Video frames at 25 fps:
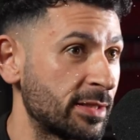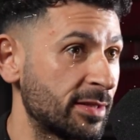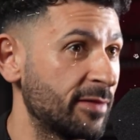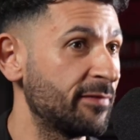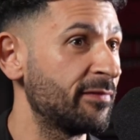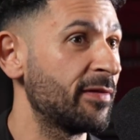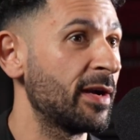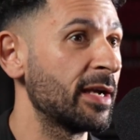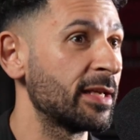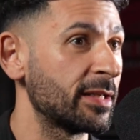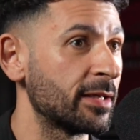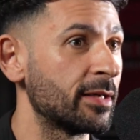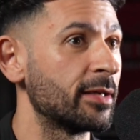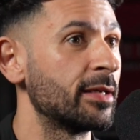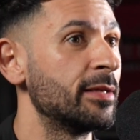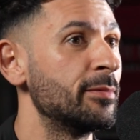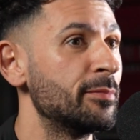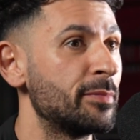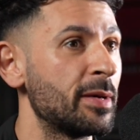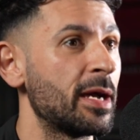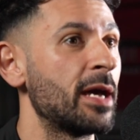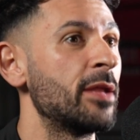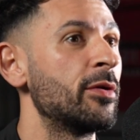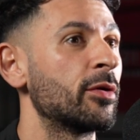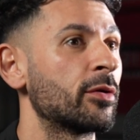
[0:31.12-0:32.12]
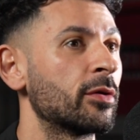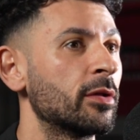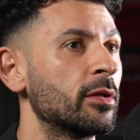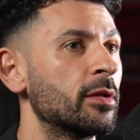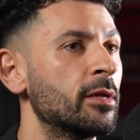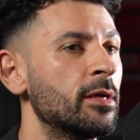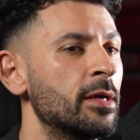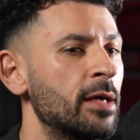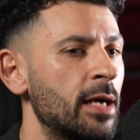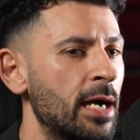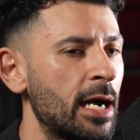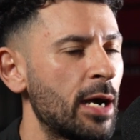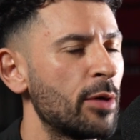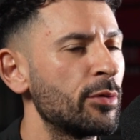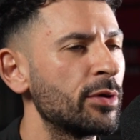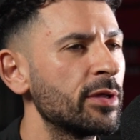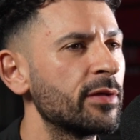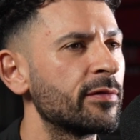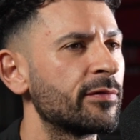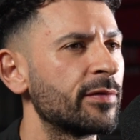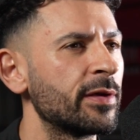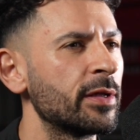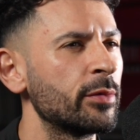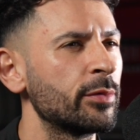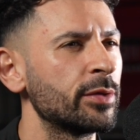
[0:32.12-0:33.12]
As a fighter in bare knuckle, how do
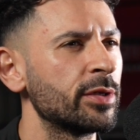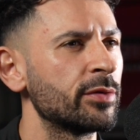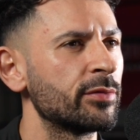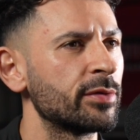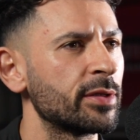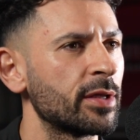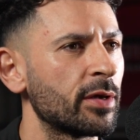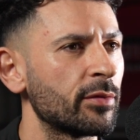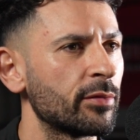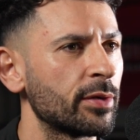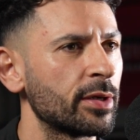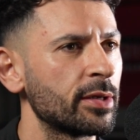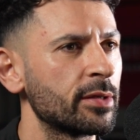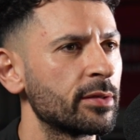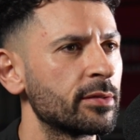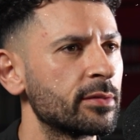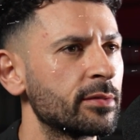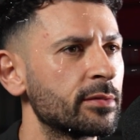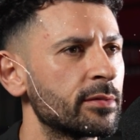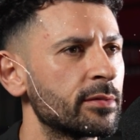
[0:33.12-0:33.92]
you feel when you're in that ring?